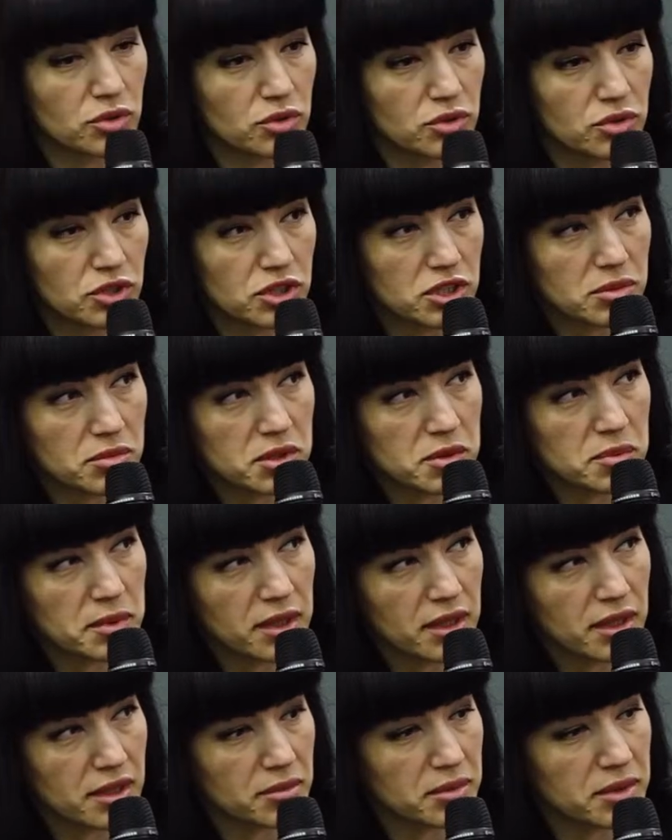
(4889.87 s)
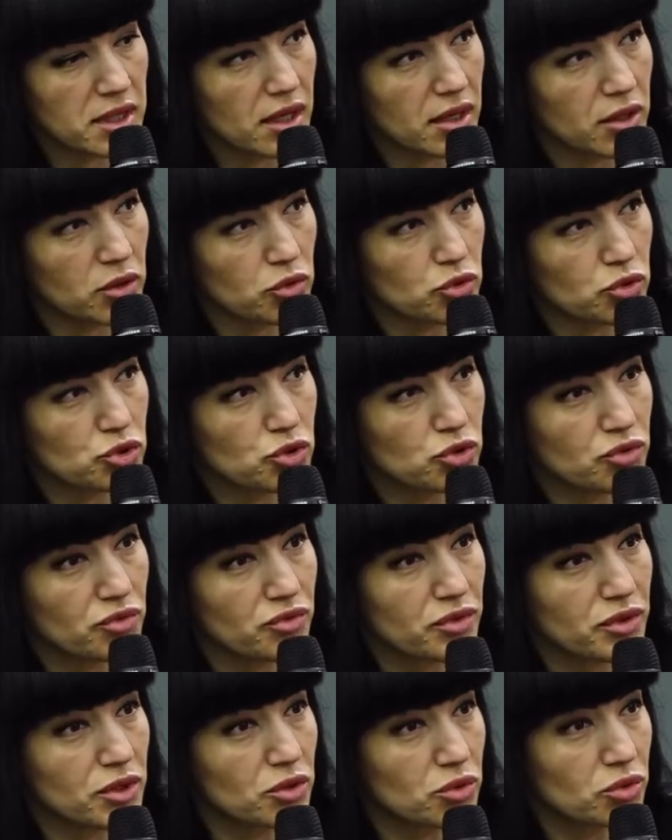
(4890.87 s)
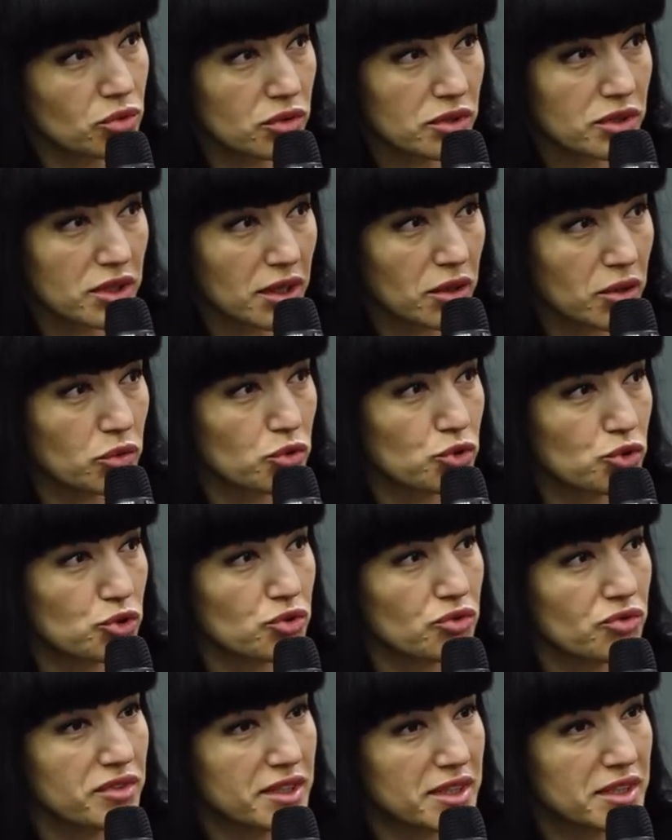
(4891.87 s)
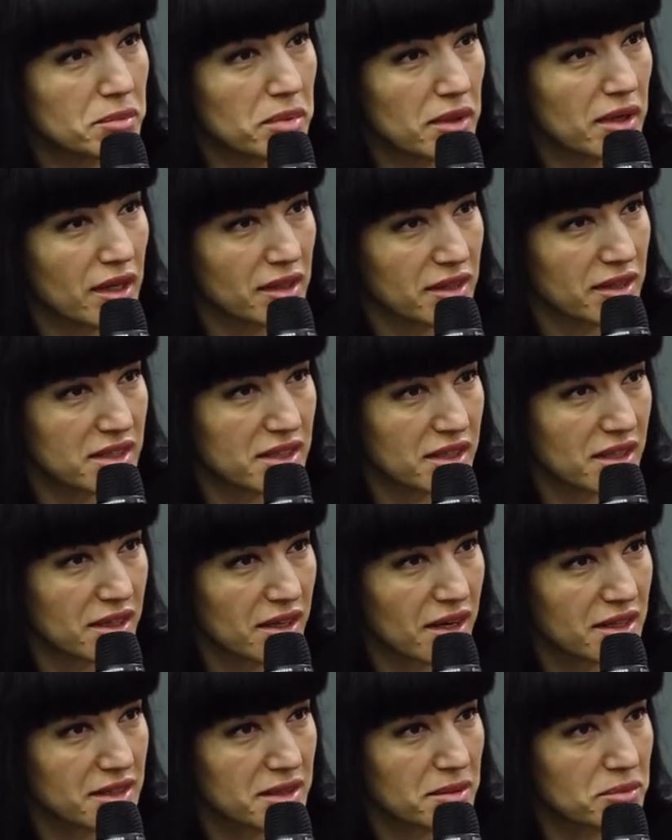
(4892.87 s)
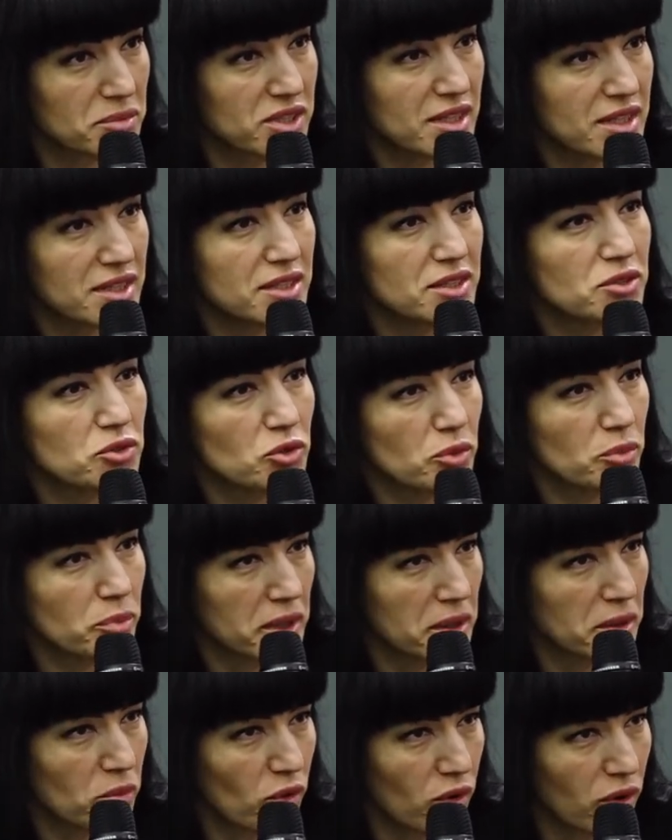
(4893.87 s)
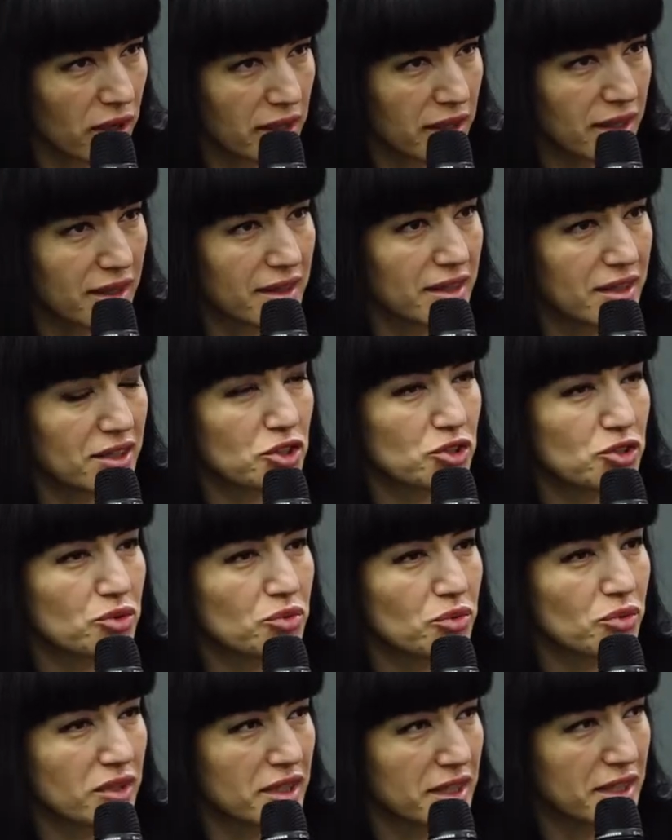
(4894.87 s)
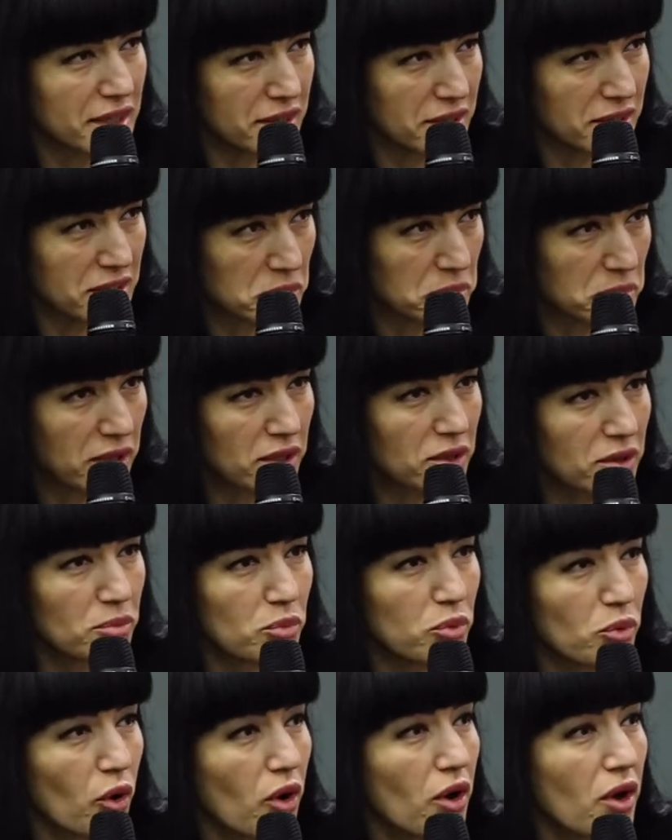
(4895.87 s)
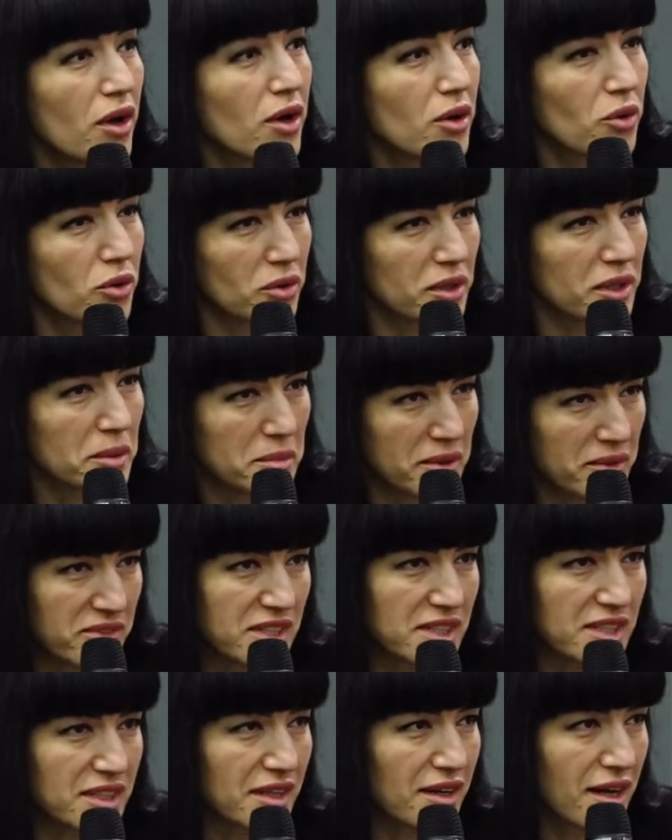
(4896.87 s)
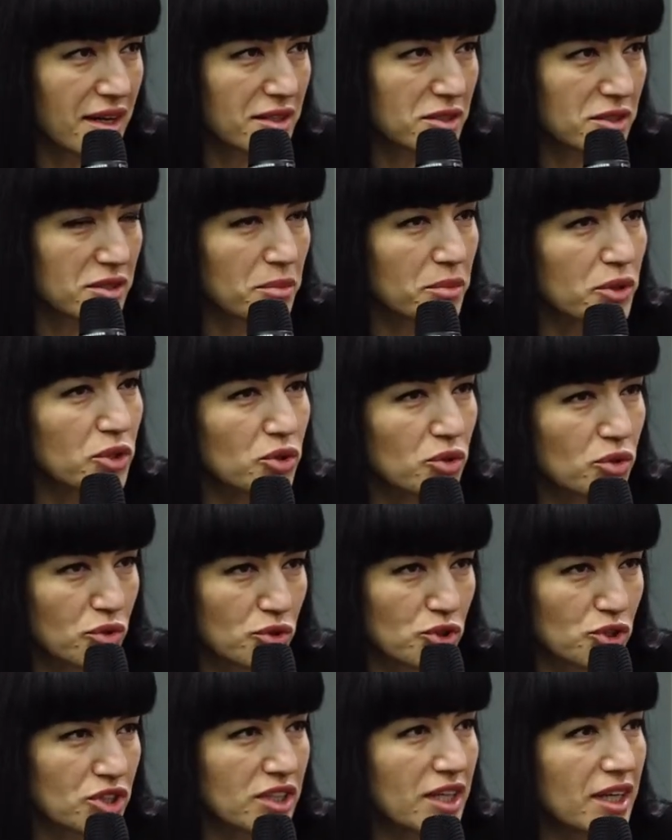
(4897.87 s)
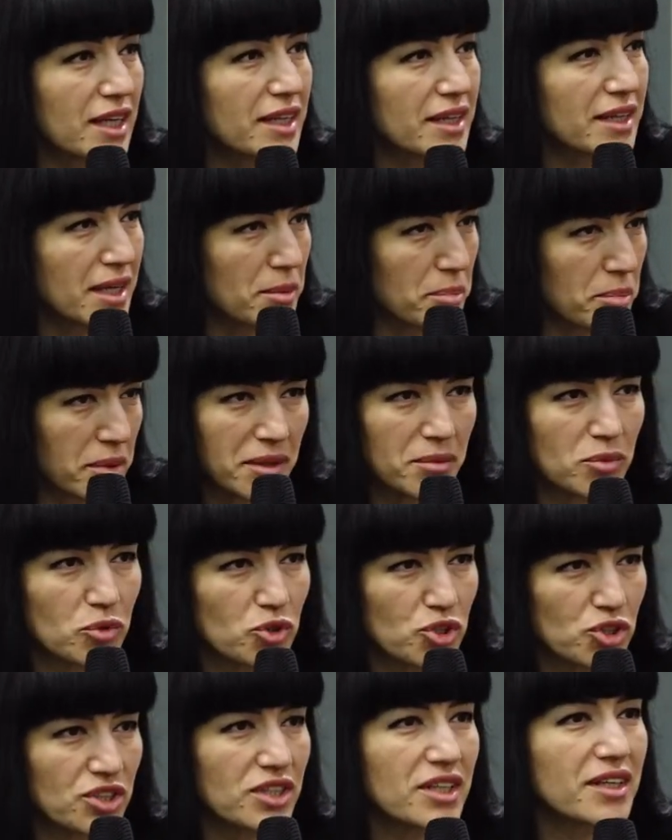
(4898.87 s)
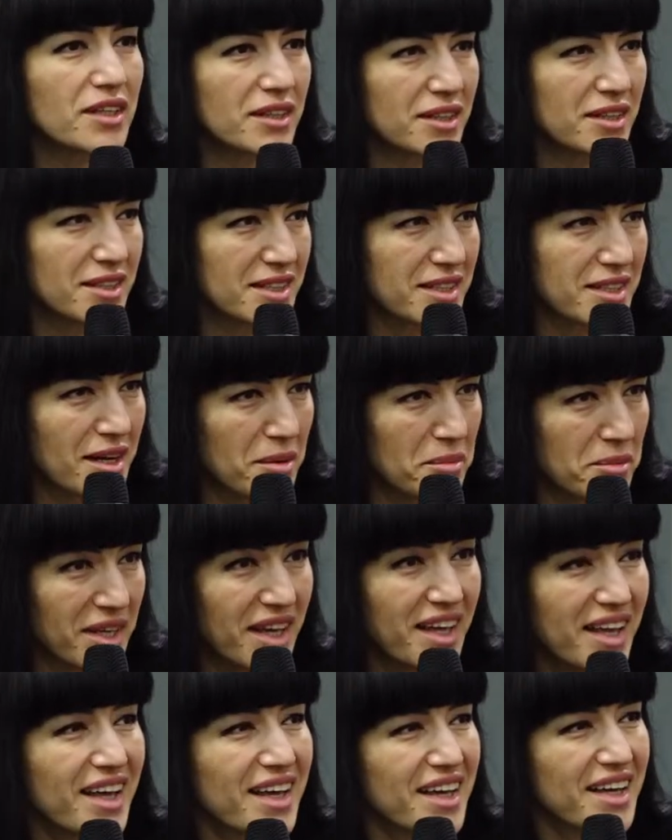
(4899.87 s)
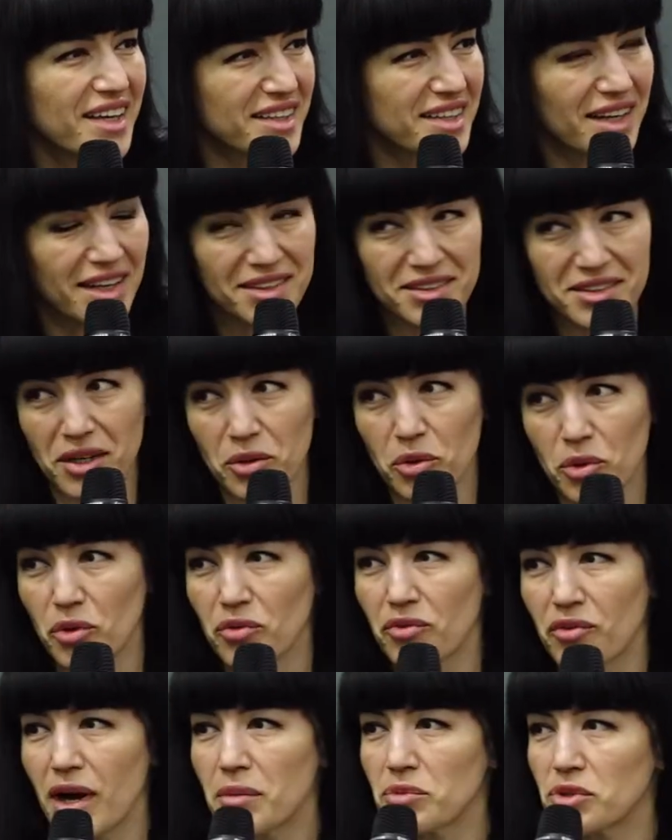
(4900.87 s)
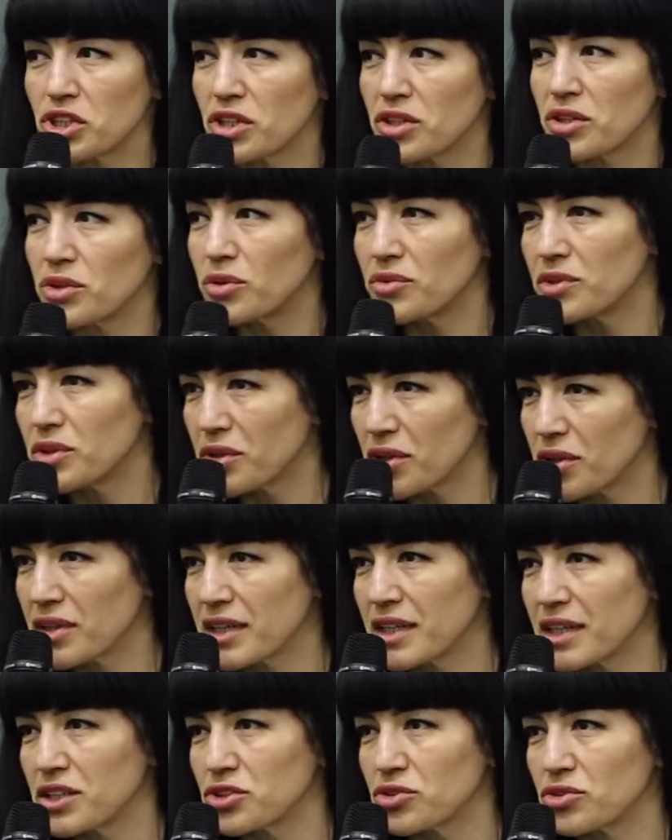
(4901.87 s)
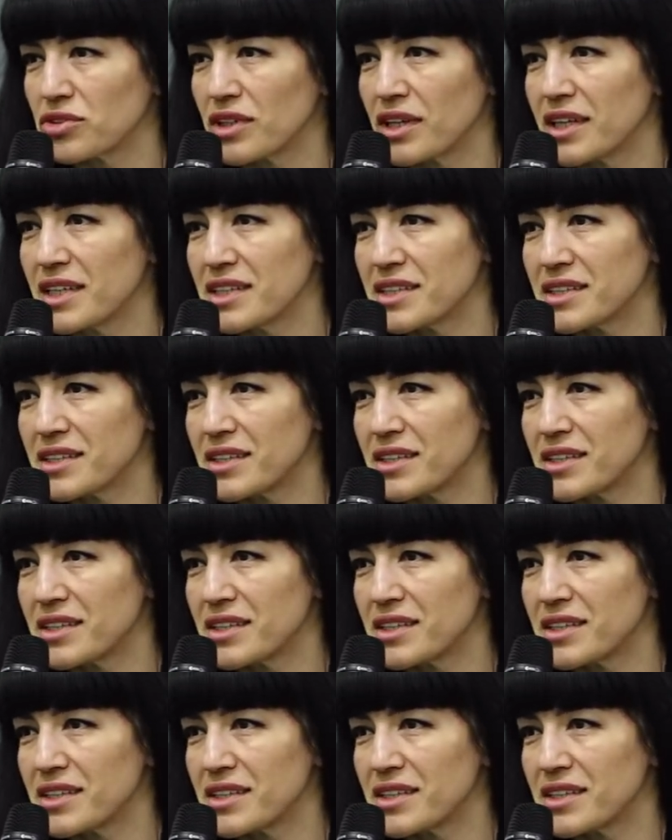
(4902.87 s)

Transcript: thank everybody, all the speakers. Thank you for being here with us today. Thank you for gathering today. It's a victory for Ukraine when we are all united, and we're invincible when we're united. Uh,